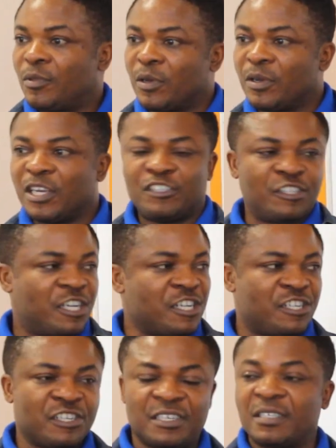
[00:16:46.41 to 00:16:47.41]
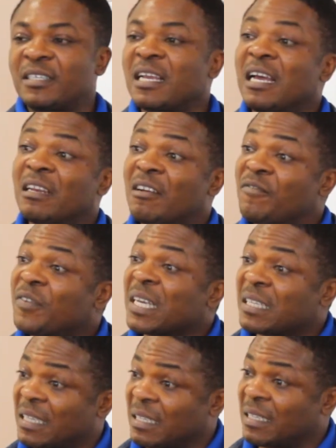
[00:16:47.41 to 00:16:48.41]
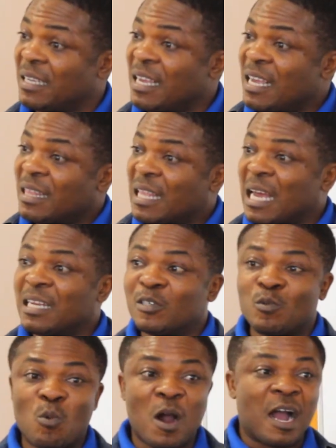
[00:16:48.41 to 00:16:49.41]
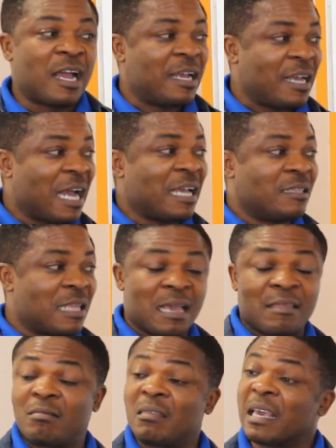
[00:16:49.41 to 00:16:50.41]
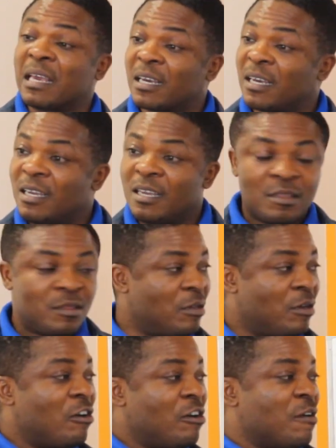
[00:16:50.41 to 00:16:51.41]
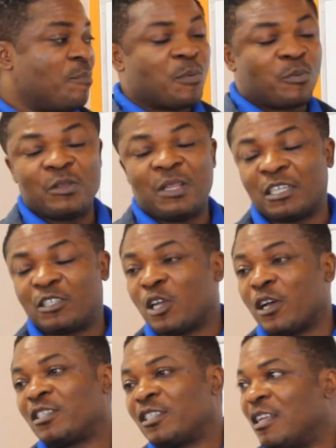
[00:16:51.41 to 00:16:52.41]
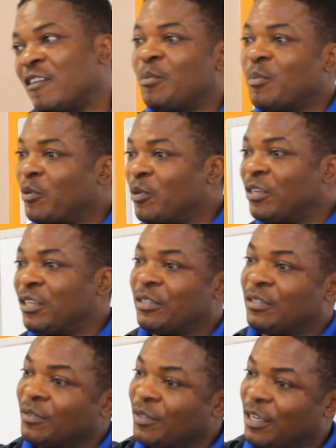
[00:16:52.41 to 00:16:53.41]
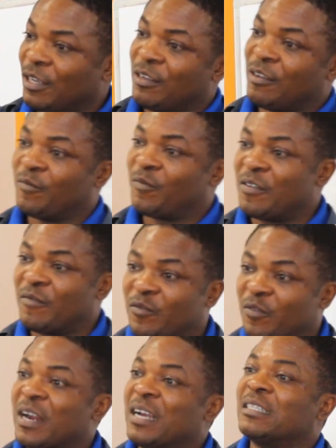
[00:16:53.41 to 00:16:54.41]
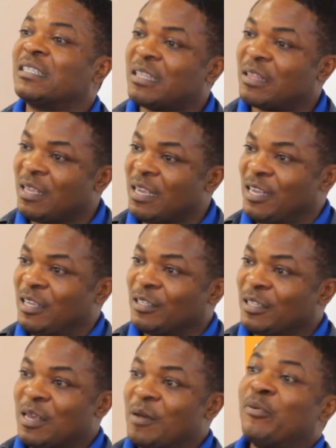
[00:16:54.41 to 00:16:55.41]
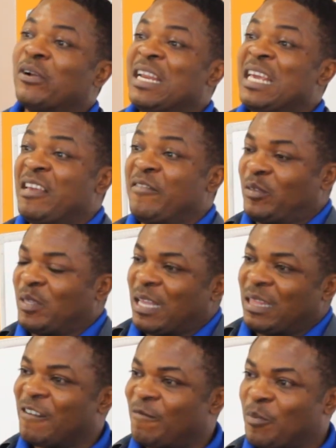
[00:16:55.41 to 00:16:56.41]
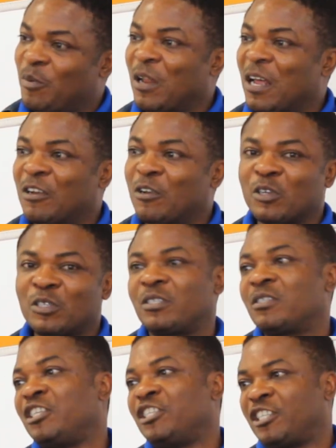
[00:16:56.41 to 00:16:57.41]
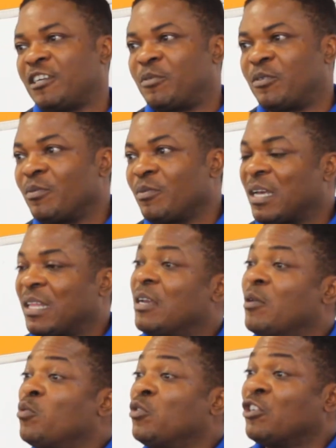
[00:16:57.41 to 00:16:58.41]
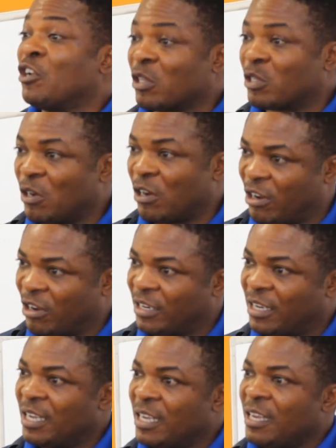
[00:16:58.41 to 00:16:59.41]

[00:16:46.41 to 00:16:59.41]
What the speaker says: The educationist cannot fix it. That is why I think the earlier people that taught deaf people in France, they believed that deaf people are not teachable, that they would not learn.